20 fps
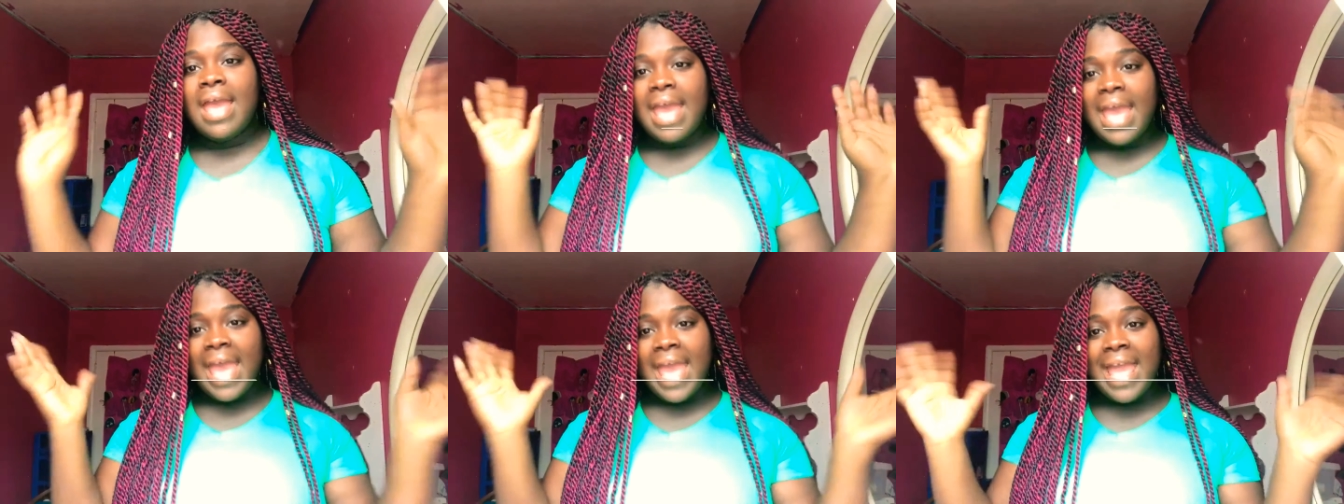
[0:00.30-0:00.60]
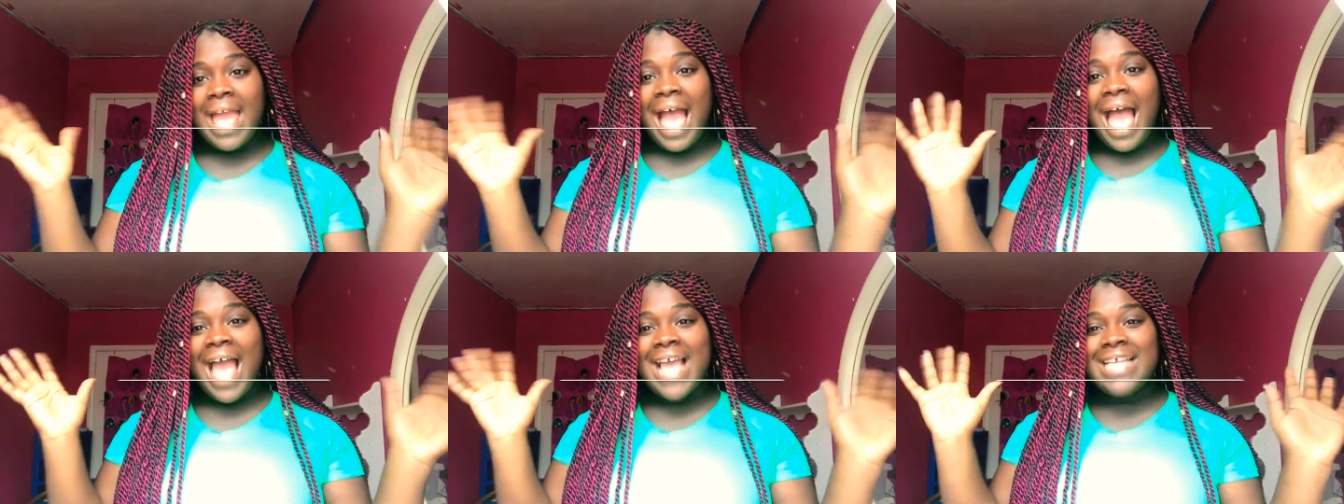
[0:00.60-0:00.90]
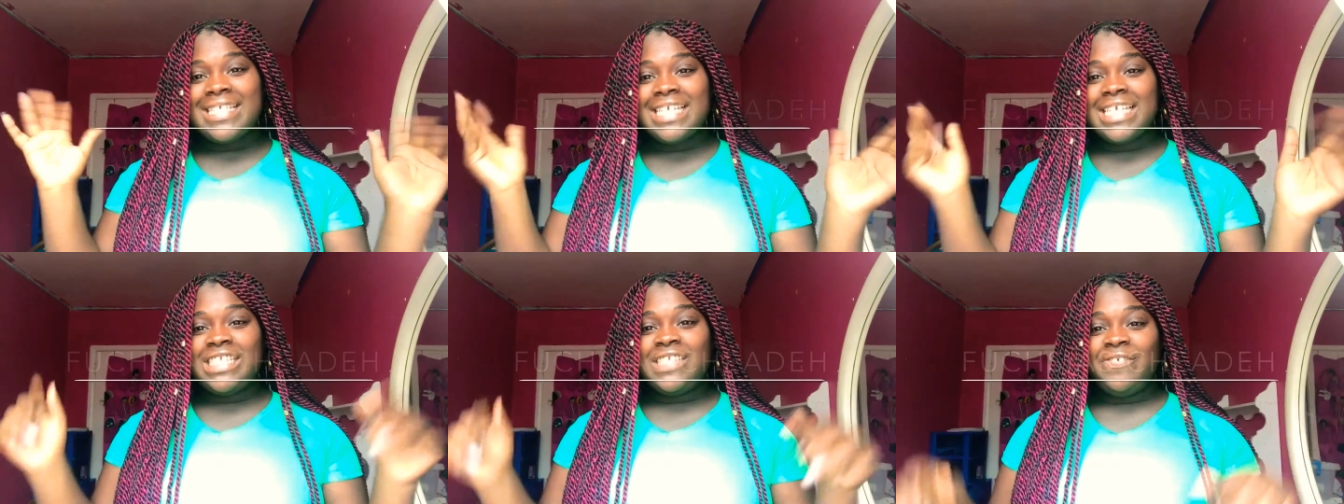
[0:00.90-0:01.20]
Hey
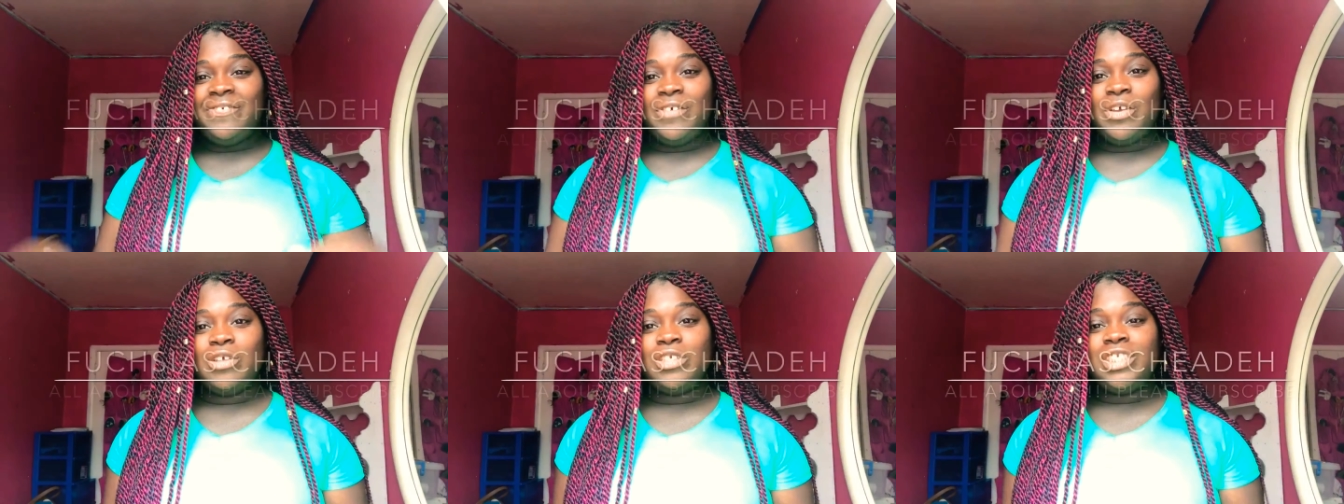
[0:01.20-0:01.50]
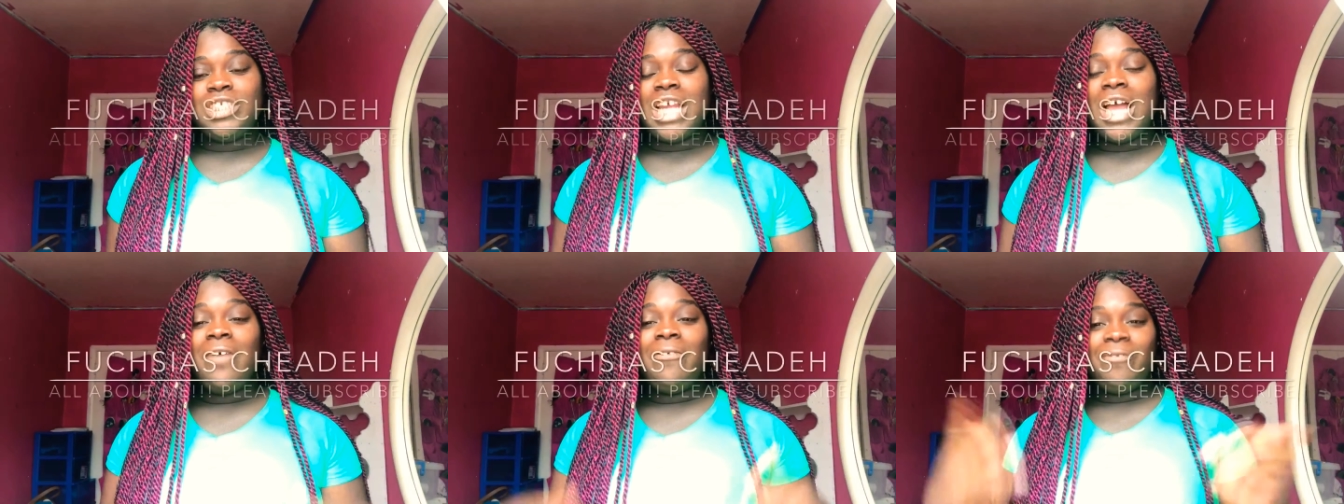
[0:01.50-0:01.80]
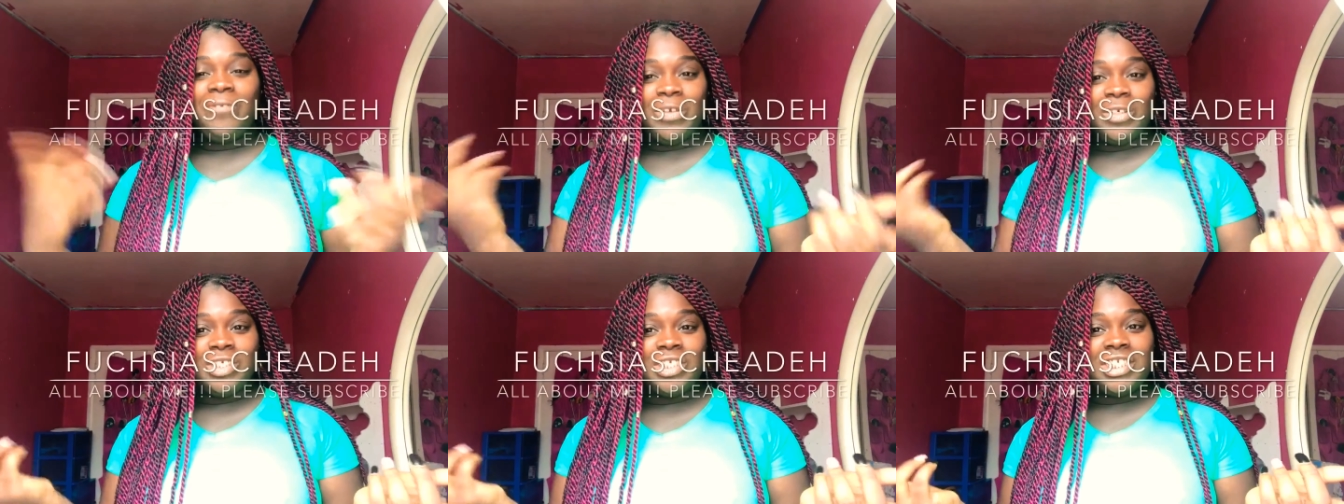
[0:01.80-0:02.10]
guys, it's Fuchsia,
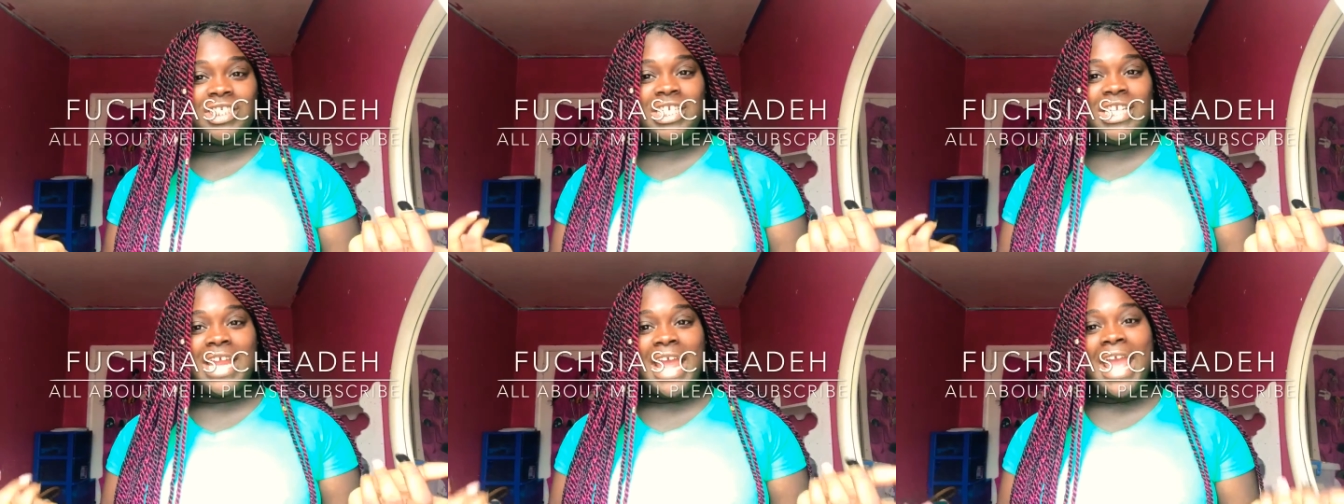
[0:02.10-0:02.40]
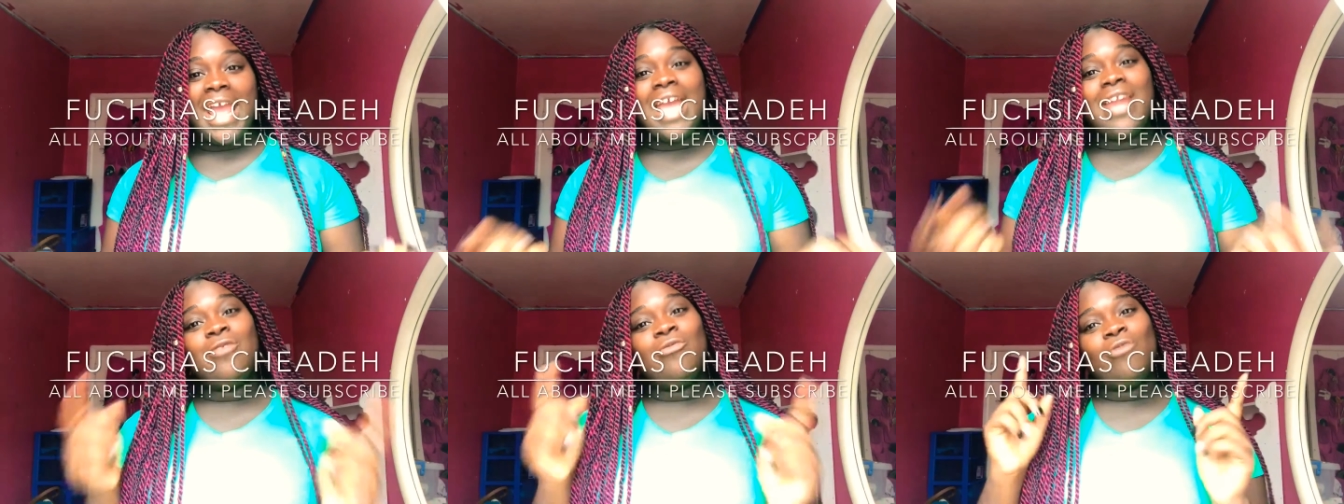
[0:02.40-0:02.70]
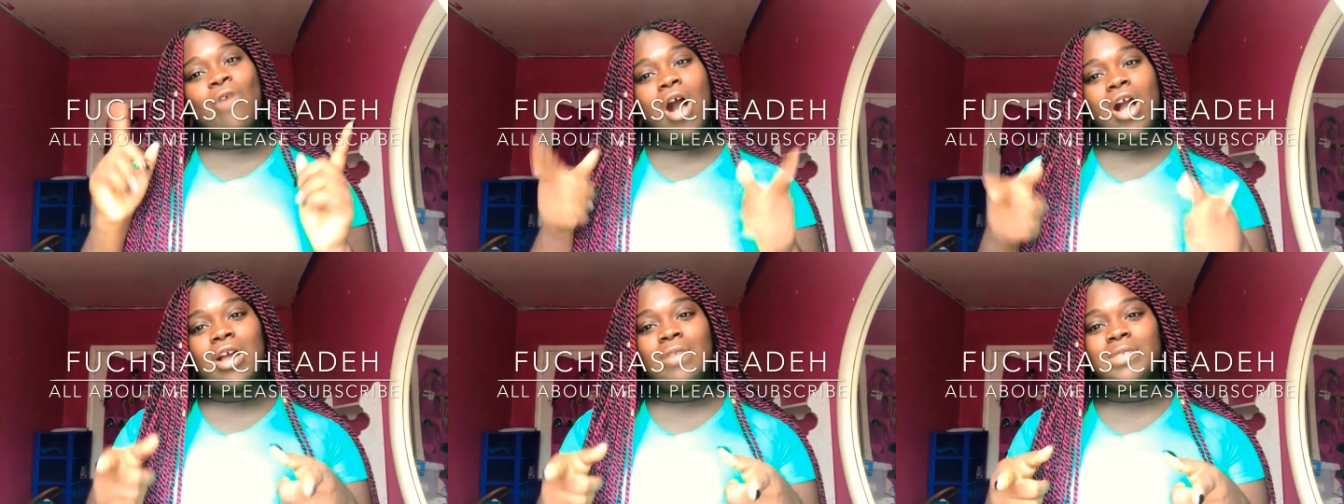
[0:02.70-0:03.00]
Fuchsia today, and
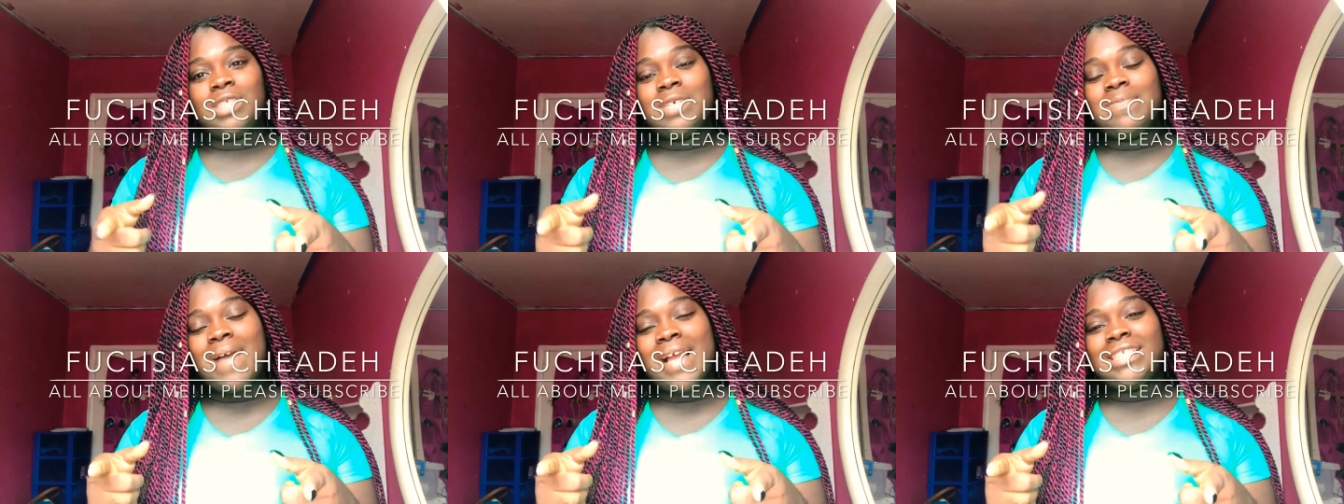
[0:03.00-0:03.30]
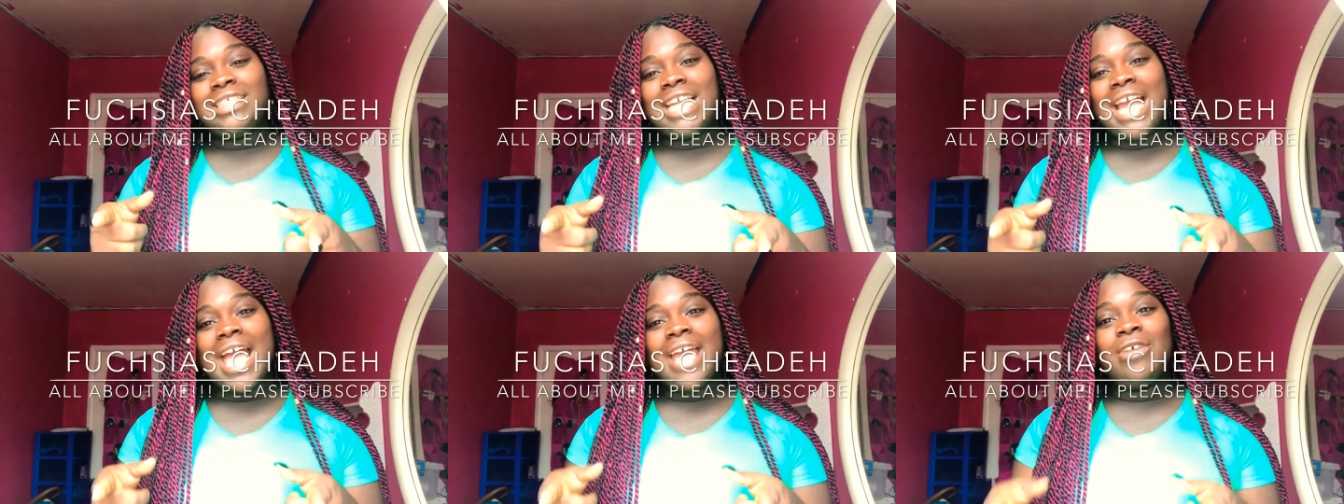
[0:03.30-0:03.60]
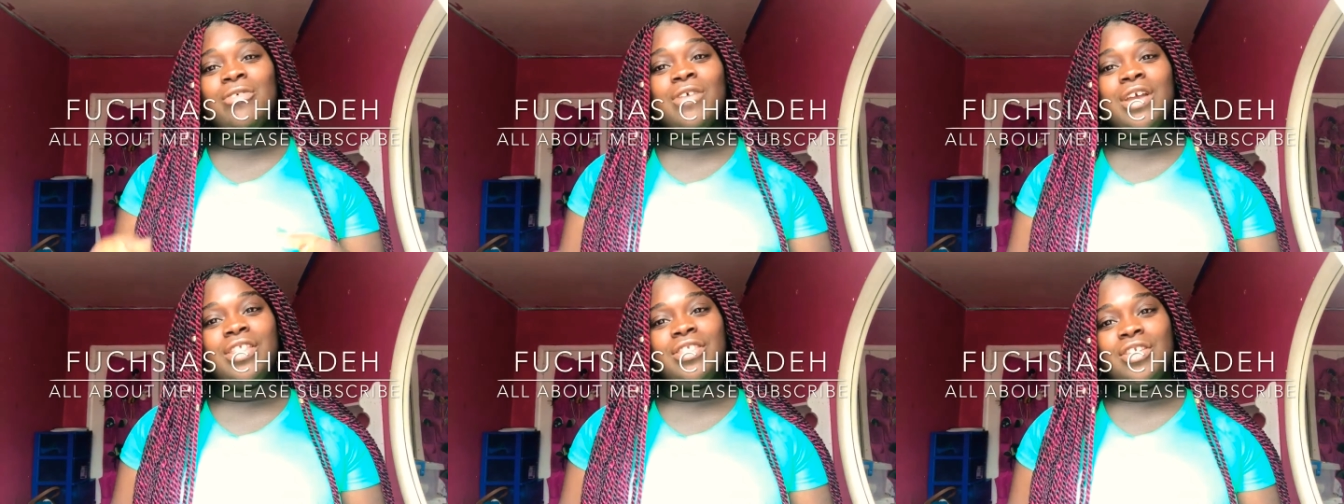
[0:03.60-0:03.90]
welcome to my
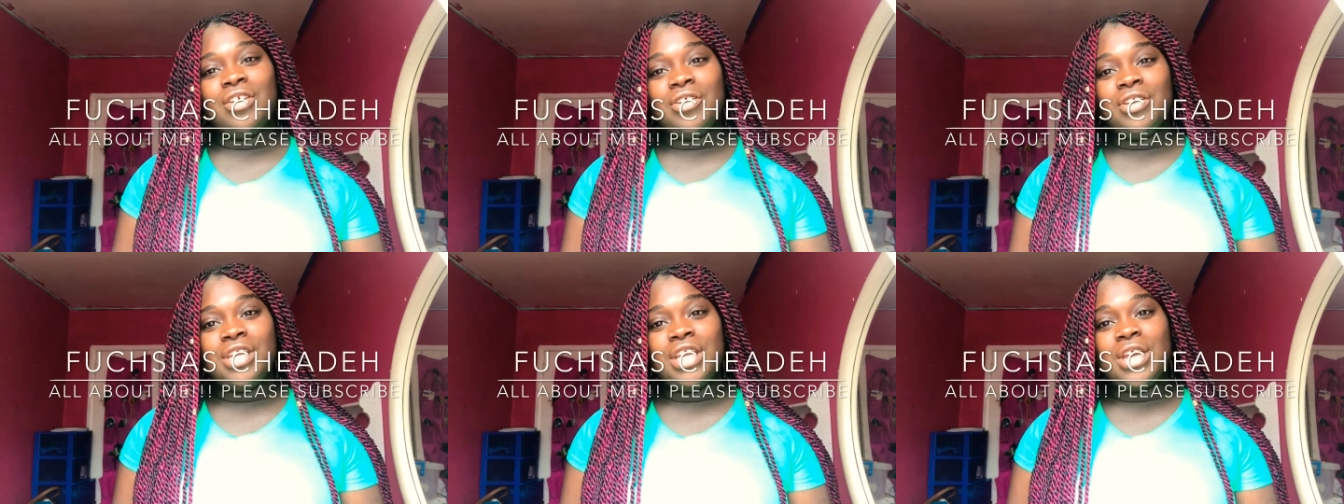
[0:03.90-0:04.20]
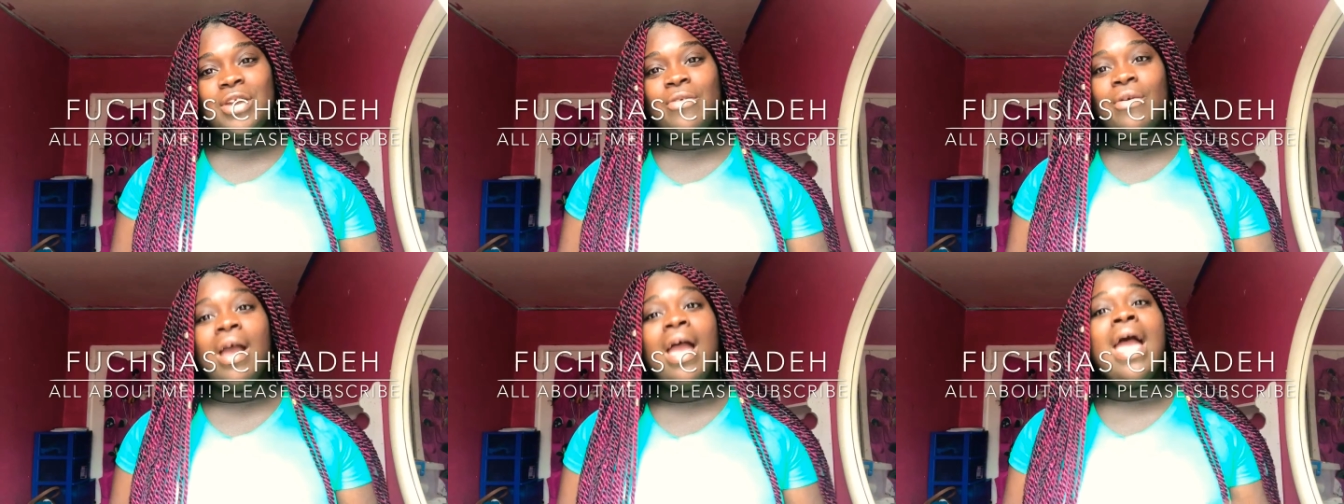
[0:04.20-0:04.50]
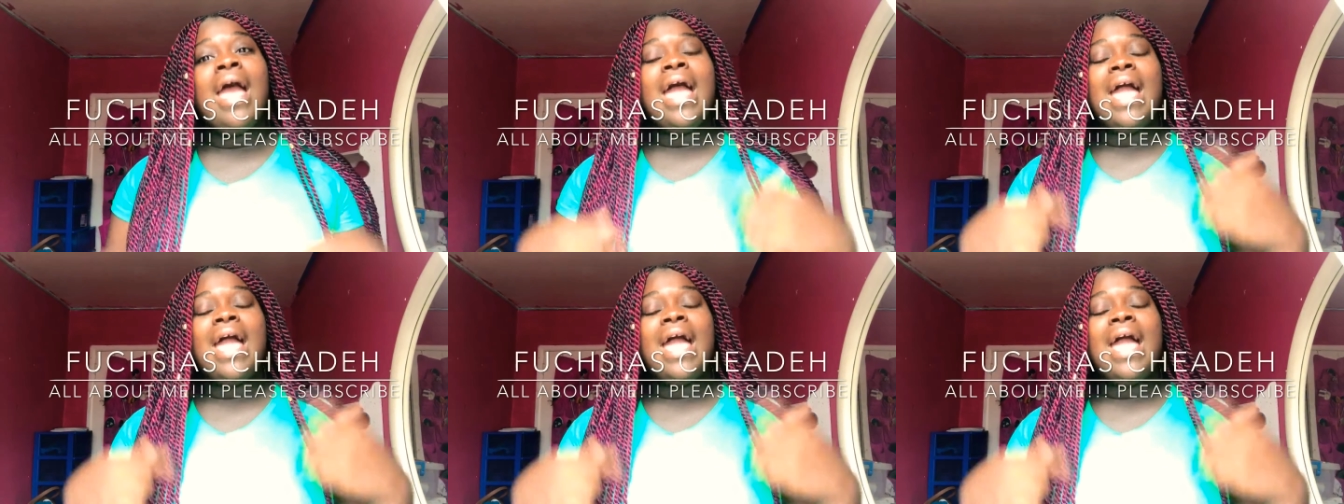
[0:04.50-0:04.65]
channel if you're new,